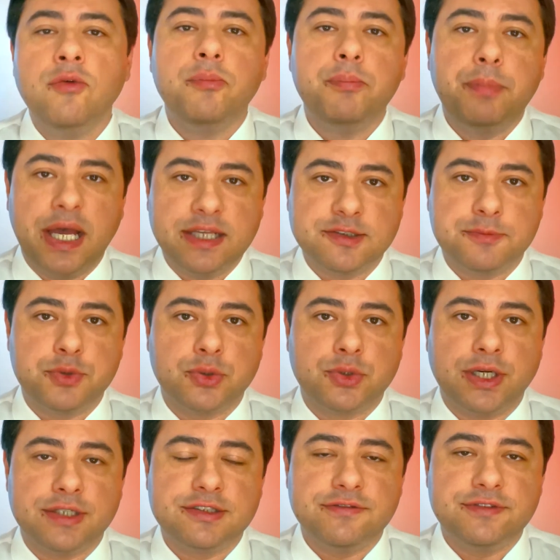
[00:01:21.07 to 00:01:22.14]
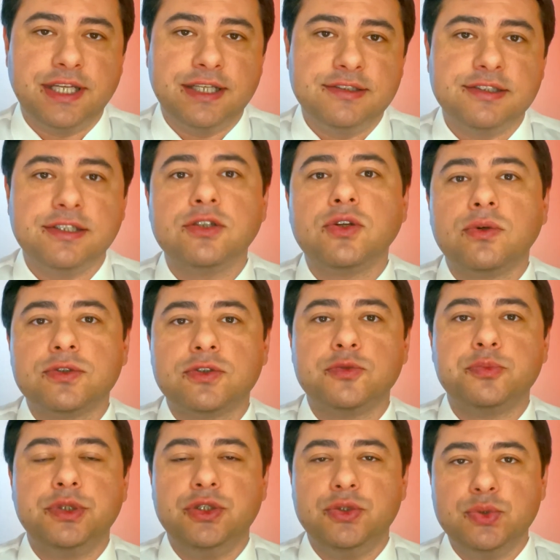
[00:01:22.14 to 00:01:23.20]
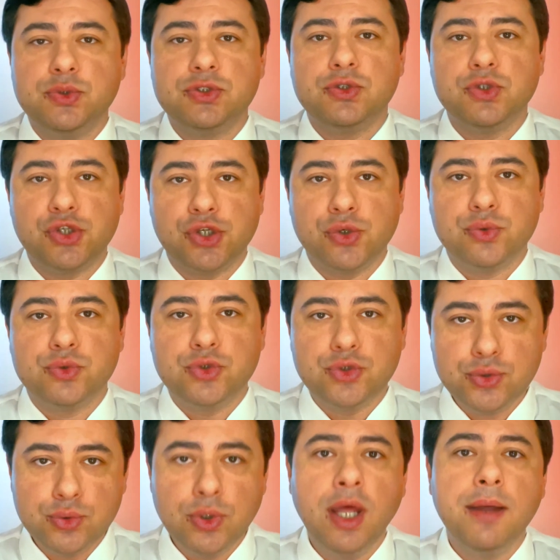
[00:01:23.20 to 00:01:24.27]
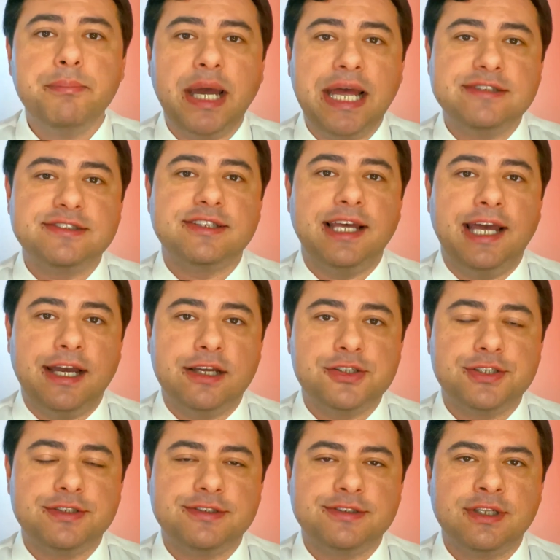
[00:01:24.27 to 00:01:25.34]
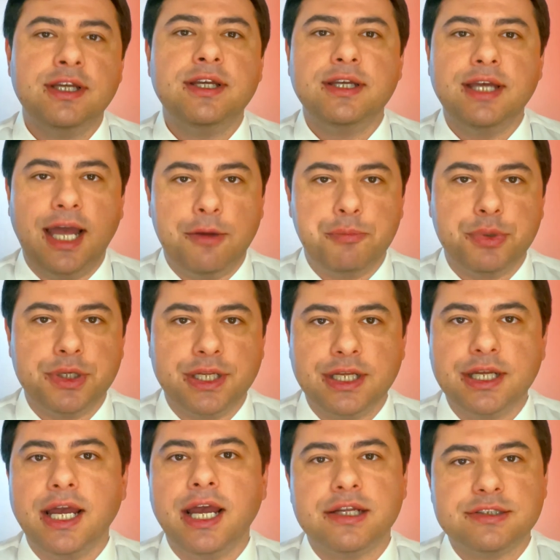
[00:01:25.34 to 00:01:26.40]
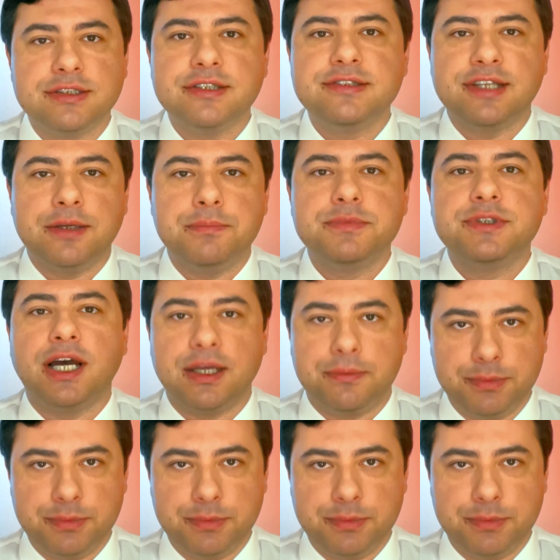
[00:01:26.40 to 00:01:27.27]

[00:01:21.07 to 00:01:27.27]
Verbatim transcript: Past progressive tense can also be used to show two past actions happening at the same time.